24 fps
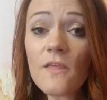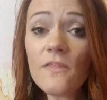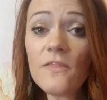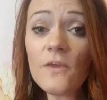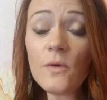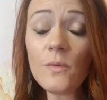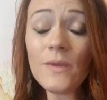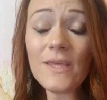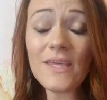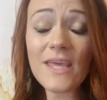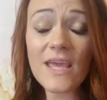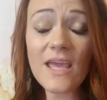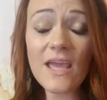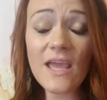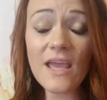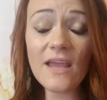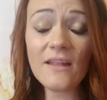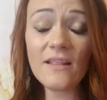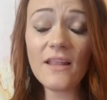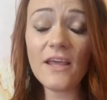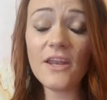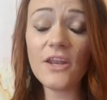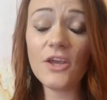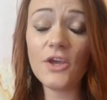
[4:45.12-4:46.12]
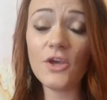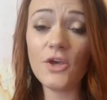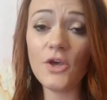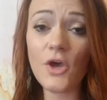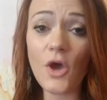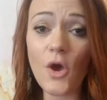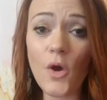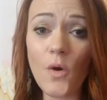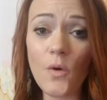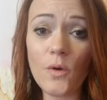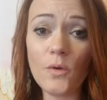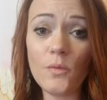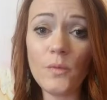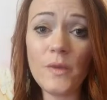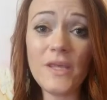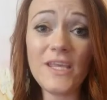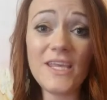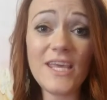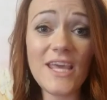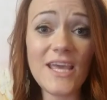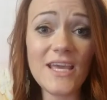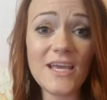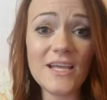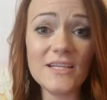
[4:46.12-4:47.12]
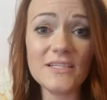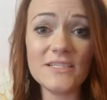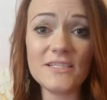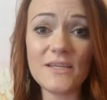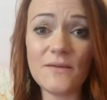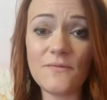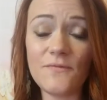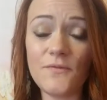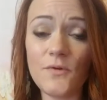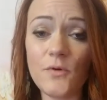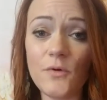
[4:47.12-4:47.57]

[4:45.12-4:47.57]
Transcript: that we can't let it go and we can't step